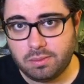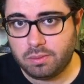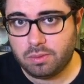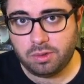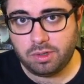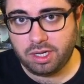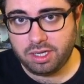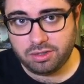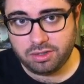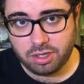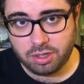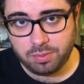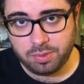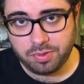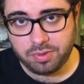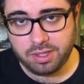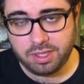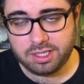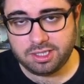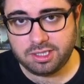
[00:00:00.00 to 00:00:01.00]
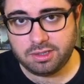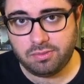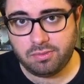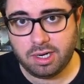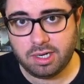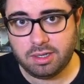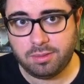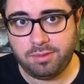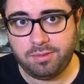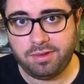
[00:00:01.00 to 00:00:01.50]
what I interpret this
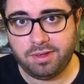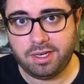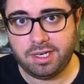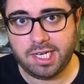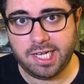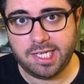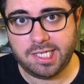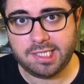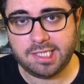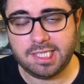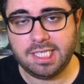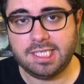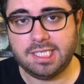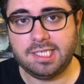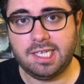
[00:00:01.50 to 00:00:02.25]
random event as is